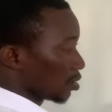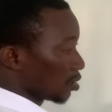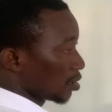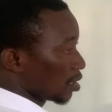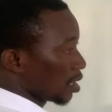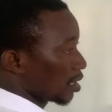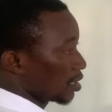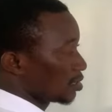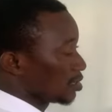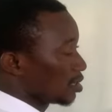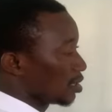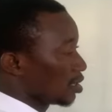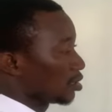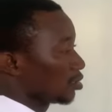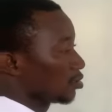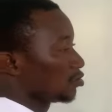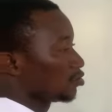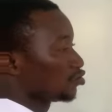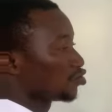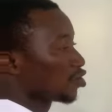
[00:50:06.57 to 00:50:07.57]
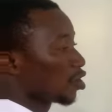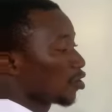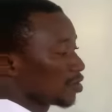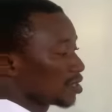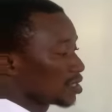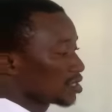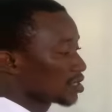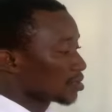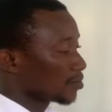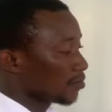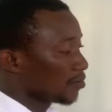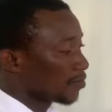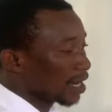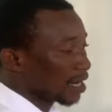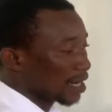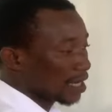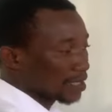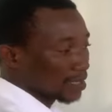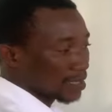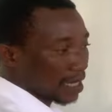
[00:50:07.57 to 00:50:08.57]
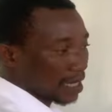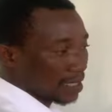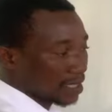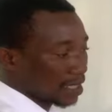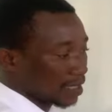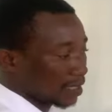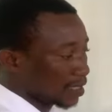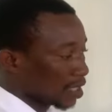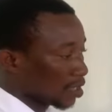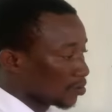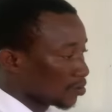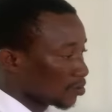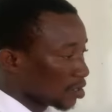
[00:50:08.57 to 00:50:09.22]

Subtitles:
That is the drawings balance as at now.